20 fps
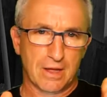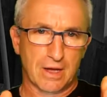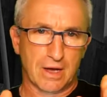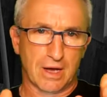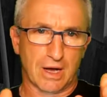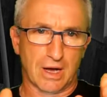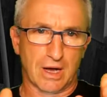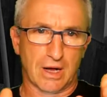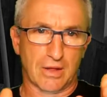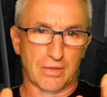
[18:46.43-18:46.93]

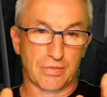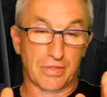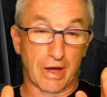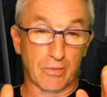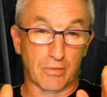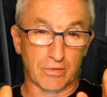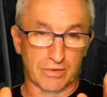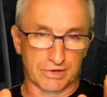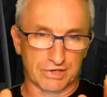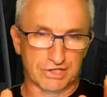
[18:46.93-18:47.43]
They
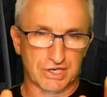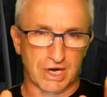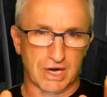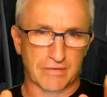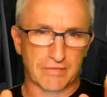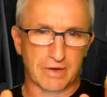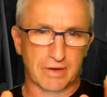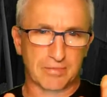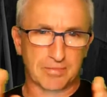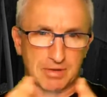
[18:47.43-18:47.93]
were in
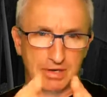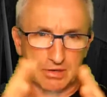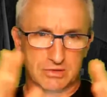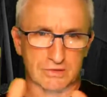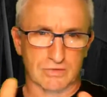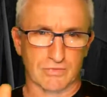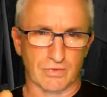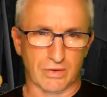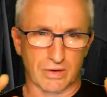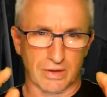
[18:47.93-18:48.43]
Java, because
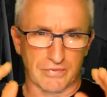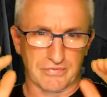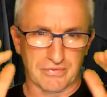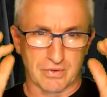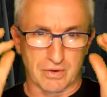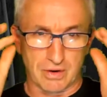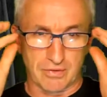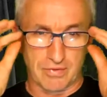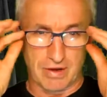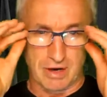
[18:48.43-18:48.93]
of
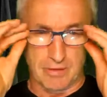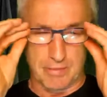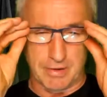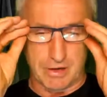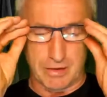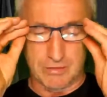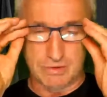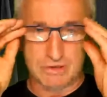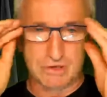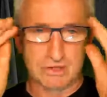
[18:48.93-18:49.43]
all of
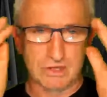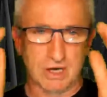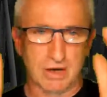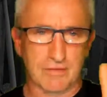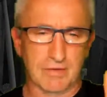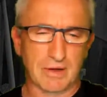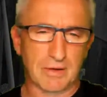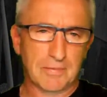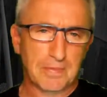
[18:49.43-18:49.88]
Jalapeno was in Java.